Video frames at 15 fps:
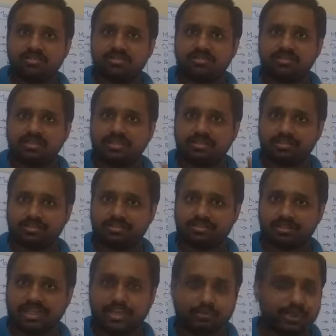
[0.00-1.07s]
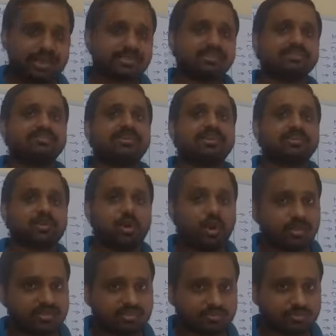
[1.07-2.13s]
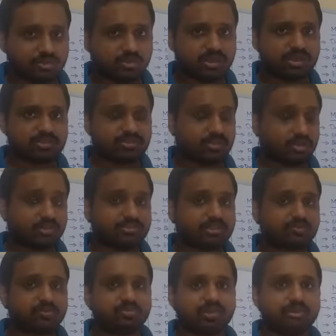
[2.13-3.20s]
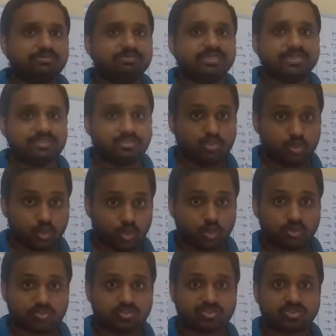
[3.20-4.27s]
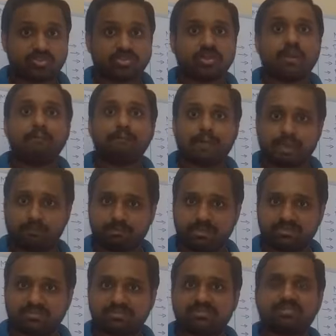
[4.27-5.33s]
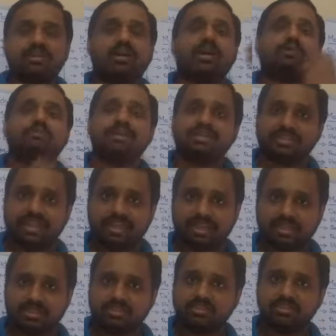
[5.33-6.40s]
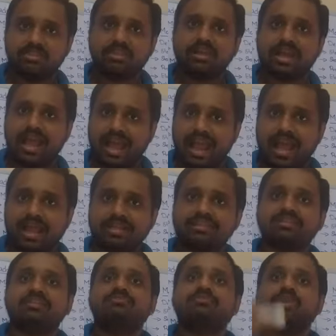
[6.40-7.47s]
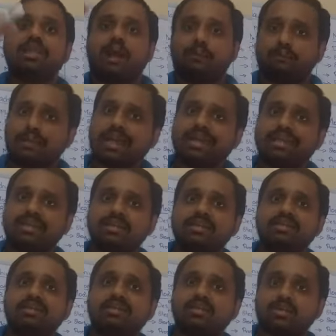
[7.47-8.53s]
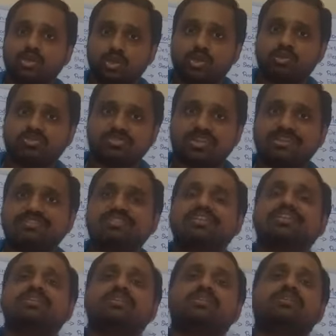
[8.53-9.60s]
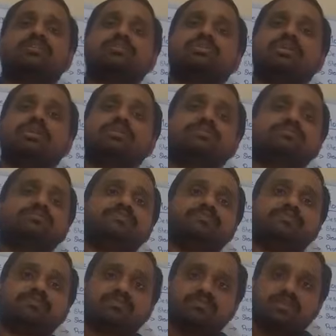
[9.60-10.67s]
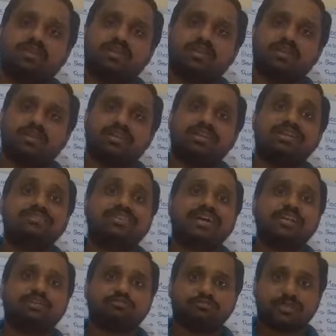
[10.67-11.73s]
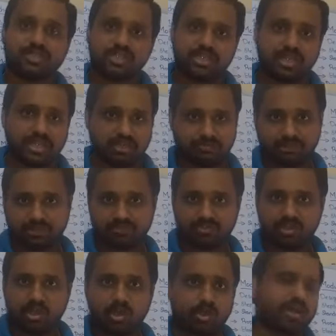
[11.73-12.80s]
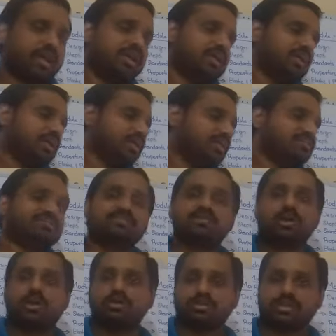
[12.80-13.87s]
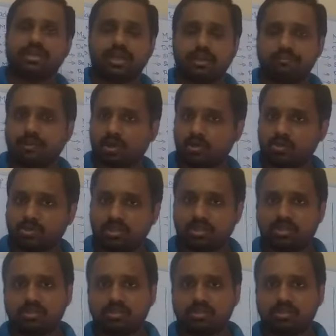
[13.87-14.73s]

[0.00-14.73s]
The equations and concepts from those papers are being taken, and we'll apply those things in your design of machine elements. Okay, it's not about